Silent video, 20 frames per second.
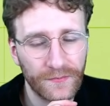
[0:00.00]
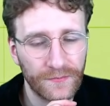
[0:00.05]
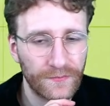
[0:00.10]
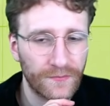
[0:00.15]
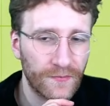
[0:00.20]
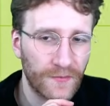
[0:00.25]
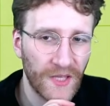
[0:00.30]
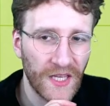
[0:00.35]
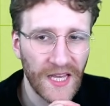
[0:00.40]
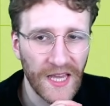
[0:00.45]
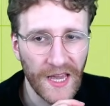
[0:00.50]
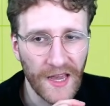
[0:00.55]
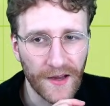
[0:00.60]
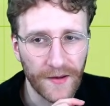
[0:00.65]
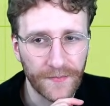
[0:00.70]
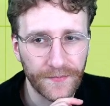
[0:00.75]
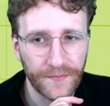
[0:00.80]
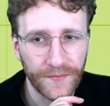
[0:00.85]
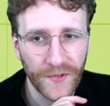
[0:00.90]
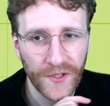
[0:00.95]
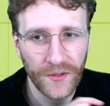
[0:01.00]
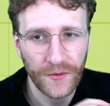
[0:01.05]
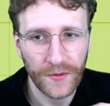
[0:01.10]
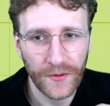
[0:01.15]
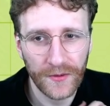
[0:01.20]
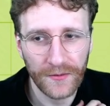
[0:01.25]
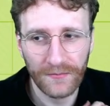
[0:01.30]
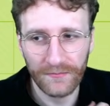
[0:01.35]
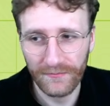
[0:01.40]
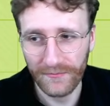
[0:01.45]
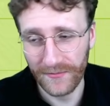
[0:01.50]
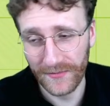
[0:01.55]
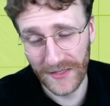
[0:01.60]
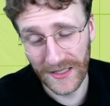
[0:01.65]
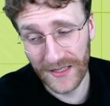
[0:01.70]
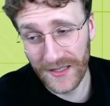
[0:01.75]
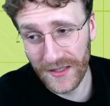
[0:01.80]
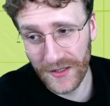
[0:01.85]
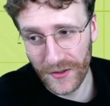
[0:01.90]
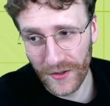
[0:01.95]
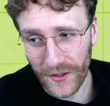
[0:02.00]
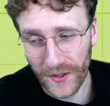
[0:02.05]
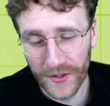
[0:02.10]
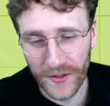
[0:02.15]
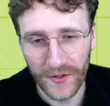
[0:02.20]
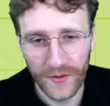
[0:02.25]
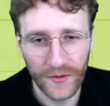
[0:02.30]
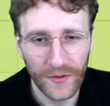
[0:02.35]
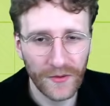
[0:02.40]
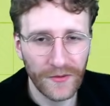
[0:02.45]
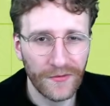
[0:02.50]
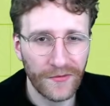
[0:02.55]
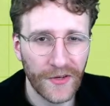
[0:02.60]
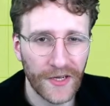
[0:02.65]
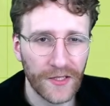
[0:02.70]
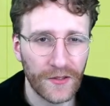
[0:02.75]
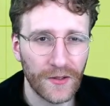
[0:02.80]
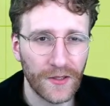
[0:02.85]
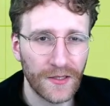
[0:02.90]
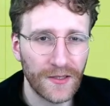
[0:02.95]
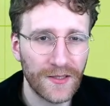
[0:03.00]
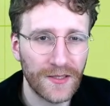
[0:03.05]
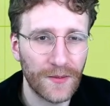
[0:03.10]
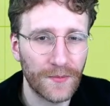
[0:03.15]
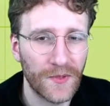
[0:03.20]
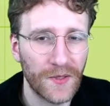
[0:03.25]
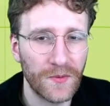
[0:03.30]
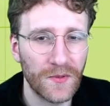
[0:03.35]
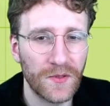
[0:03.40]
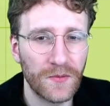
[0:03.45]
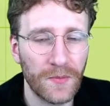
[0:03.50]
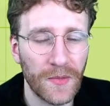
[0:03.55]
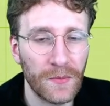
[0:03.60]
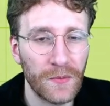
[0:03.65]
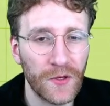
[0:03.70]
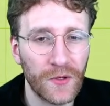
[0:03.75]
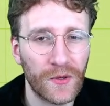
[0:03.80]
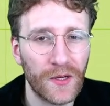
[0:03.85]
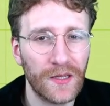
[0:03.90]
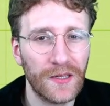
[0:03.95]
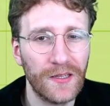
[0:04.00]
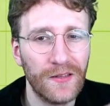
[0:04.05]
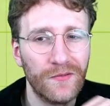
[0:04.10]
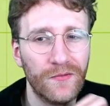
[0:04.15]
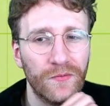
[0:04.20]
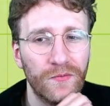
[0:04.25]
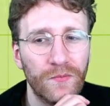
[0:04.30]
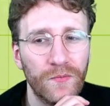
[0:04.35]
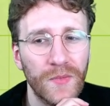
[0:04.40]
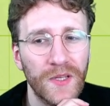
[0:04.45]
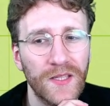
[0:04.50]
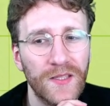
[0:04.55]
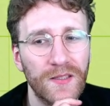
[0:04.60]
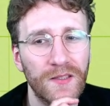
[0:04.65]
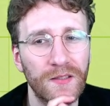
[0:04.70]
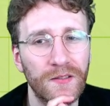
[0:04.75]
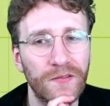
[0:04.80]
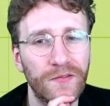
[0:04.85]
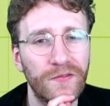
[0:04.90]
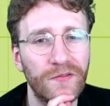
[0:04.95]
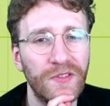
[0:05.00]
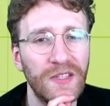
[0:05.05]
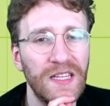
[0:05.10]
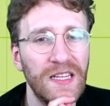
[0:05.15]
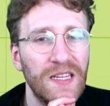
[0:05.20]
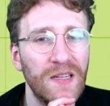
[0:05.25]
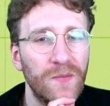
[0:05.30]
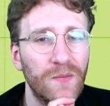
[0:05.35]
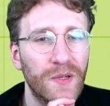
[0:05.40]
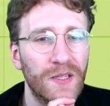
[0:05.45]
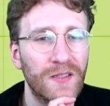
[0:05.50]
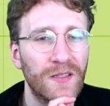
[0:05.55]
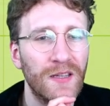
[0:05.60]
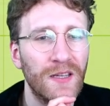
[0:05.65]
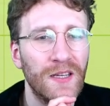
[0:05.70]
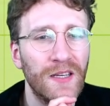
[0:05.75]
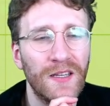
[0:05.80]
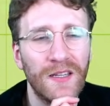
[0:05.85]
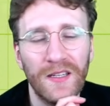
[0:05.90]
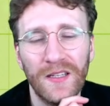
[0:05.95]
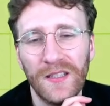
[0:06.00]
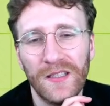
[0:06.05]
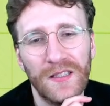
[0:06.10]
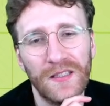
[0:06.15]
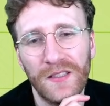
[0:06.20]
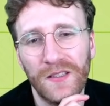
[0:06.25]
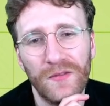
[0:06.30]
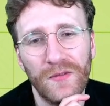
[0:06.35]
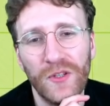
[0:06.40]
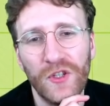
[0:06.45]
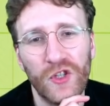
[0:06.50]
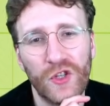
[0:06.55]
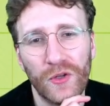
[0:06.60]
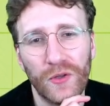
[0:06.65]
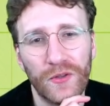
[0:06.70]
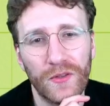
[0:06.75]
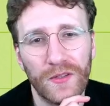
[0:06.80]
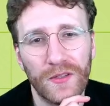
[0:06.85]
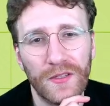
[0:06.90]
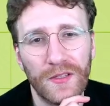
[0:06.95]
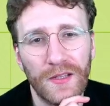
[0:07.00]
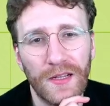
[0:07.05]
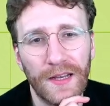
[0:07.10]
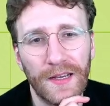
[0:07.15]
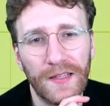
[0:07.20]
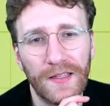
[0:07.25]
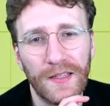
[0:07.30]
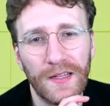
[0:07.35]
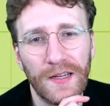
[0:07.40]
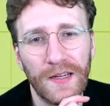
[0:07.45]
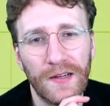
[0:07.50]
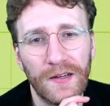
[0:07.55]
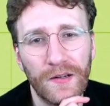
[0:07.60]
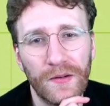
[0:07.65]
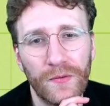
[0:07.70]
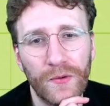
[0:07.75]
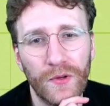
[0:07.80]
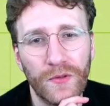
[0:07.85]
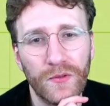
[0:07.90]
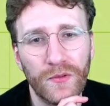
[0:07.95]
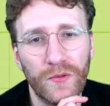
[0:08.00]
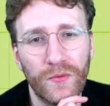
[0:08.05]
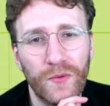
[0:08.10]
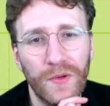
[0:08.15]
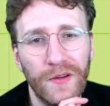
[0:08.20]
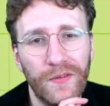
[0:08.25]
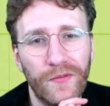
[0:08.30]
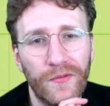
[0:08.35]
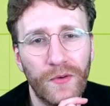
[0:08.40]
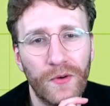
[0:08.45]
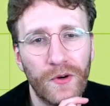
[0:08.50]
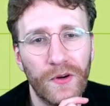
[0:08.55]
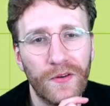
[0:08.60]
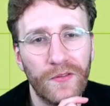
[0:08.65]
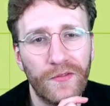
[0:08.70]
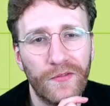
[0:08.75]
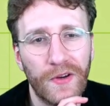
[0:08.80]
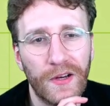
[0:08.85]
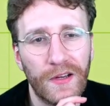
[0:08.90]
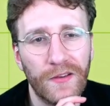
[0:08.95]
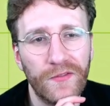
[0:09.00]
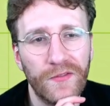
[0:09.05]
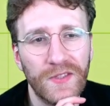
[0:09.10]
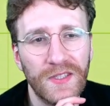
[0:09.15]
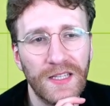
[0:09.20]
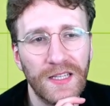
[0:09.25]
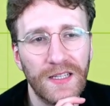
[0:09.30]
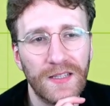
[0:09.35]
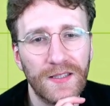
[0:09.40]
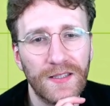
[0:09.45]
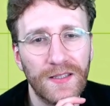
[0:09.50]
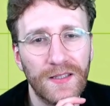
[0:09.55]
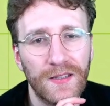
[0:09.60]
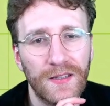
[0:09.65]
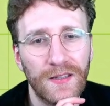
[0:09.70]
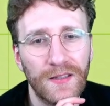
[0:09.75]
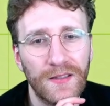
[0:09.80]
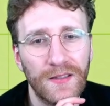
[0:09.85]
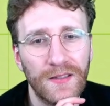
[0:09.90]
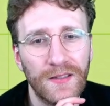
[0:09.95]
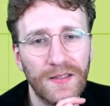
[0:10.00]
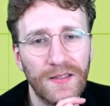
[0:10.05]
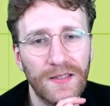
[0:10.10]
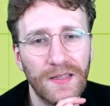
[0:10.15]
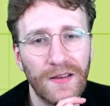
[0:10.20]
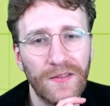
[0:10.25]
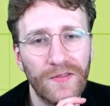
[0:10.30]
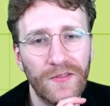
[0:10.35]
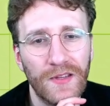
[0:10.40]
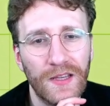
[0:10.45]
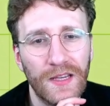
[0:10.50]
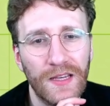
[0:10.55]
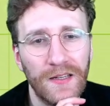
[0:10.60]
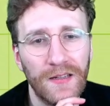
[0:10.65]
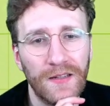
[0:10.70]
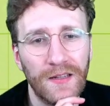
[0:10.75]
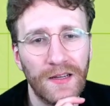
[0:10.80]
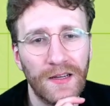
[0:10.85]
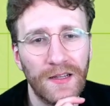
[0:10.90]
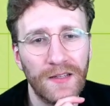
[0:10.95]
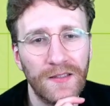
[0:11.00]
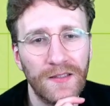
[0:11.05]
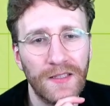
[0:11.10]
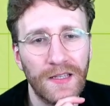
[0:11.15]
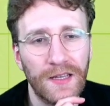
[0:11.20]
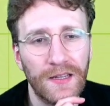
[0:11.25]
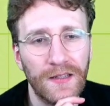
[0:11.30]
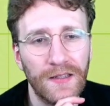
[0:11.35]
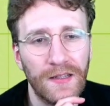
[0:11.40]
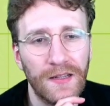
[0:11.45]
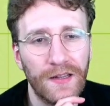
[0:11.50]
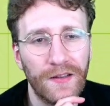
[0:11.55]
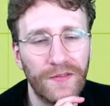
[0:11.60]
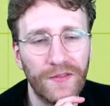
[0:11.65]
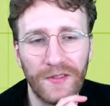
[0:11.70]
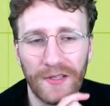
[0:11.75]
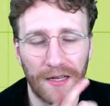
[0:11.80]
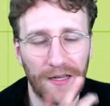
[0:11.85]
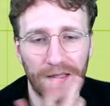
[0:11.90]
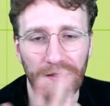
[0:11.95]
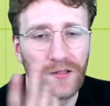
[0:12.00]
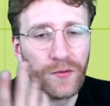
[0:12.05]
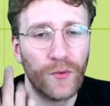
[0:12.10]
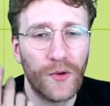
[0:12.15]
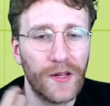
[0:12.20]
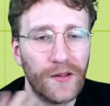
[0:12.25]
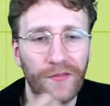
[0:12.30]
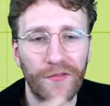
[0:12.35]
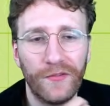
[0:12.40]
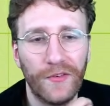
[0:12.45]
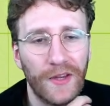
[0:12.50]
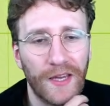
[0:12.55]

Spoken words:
yeah. So this is also a factor that sometimes maybe you can even miss a fiend, but we shouldn't. Like there are 1, 2, 3, 4, 5, 6, 7, 8, 9, 10, 11, and 12